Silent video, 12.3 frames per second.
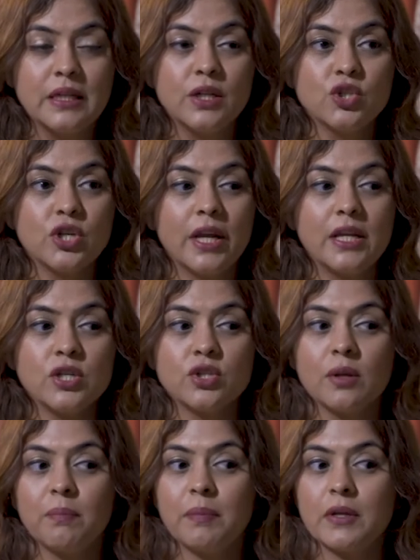Change
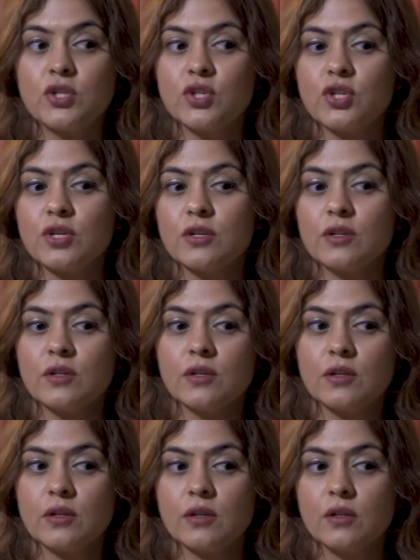the pitch
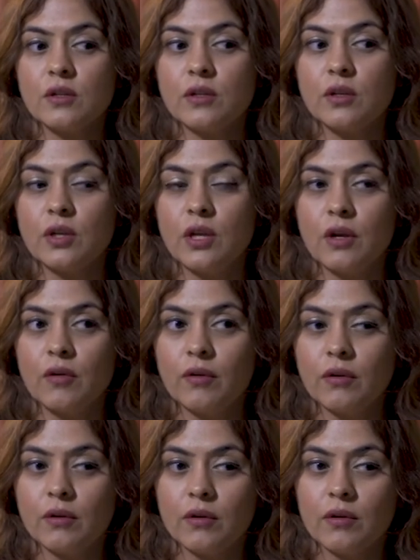here.
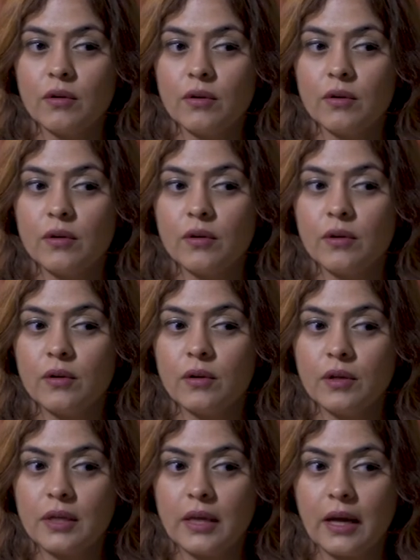
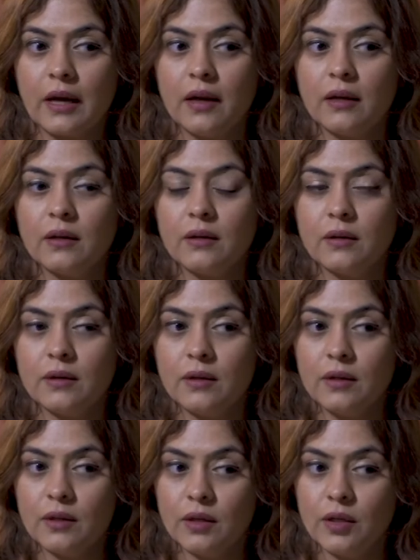Yeah.
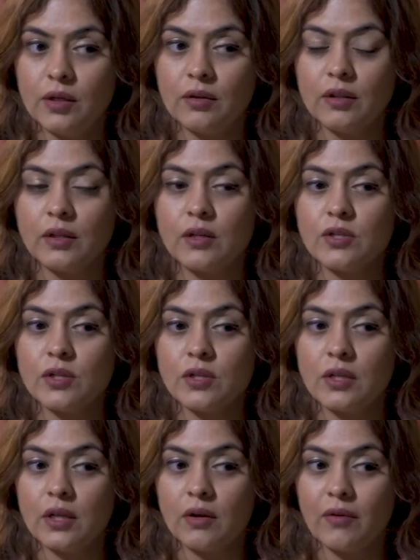Hear that
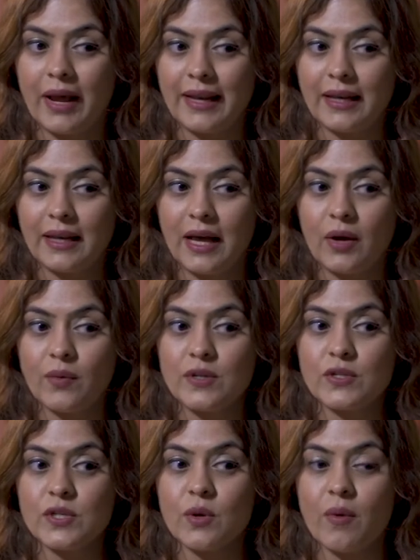internally right now
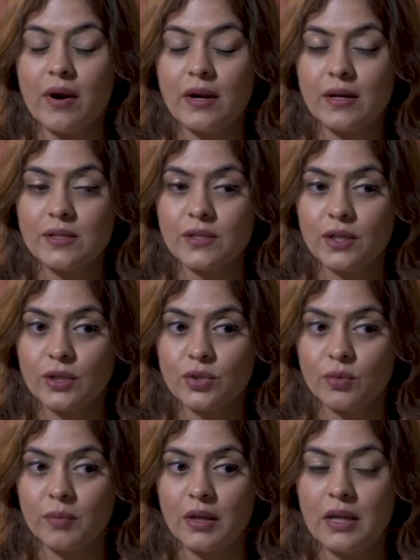as you are listening
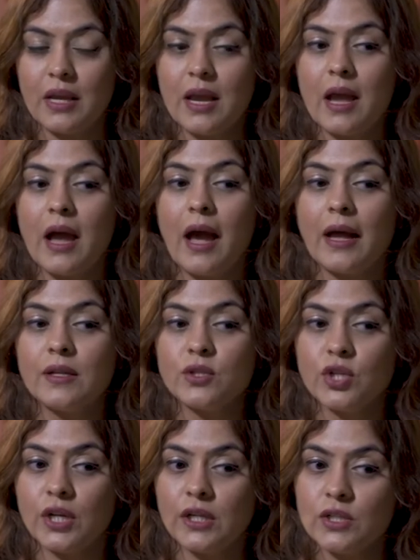to me, and
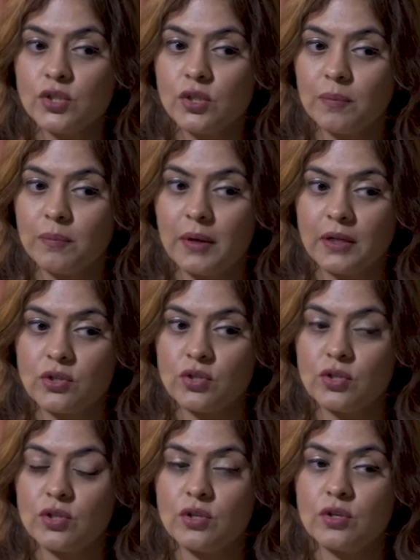change the
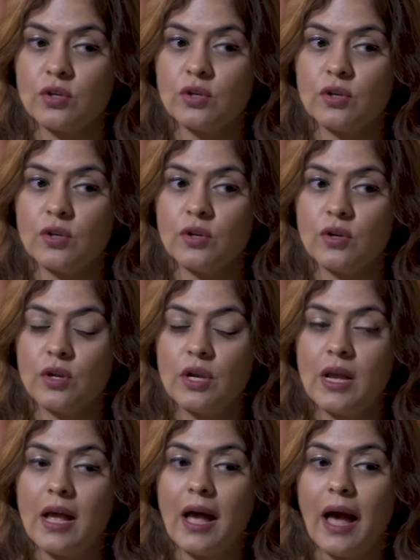pitch.
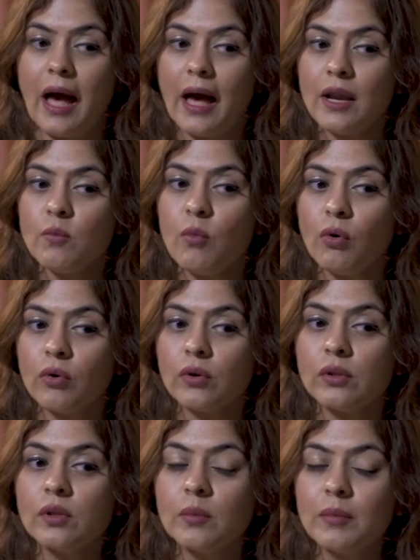Add more
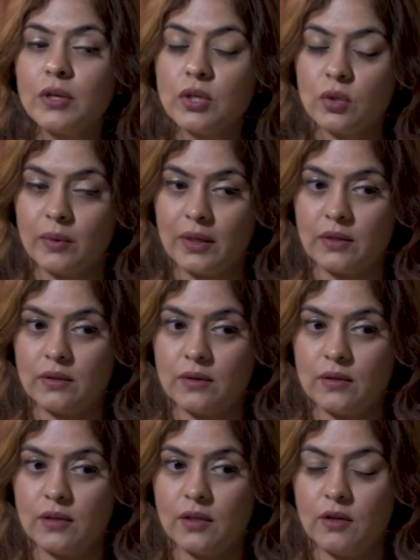rhythm into it
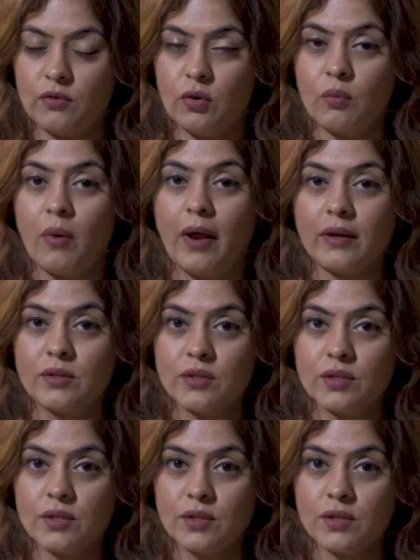if you want.